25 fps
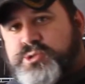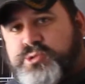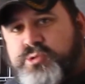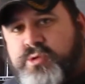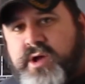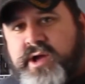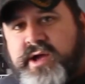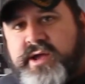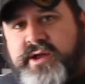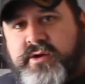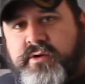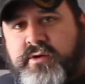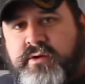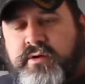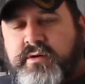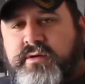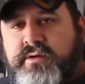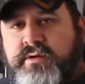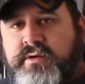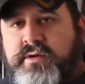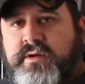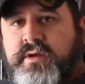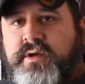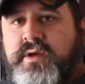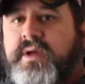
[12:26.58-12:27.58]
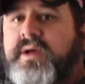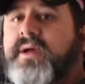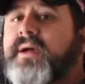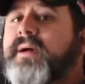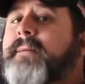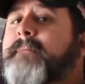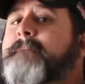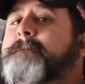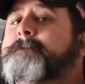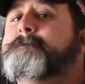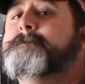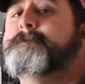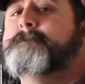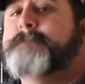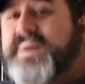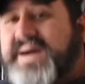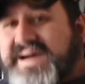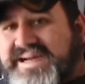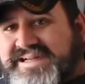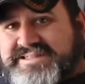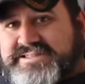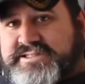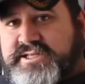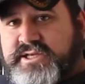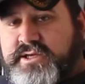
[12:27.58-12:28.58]
dryer.
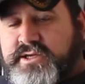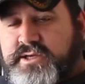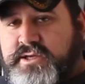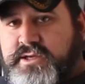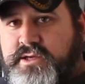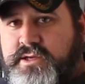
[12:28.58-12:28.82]
But,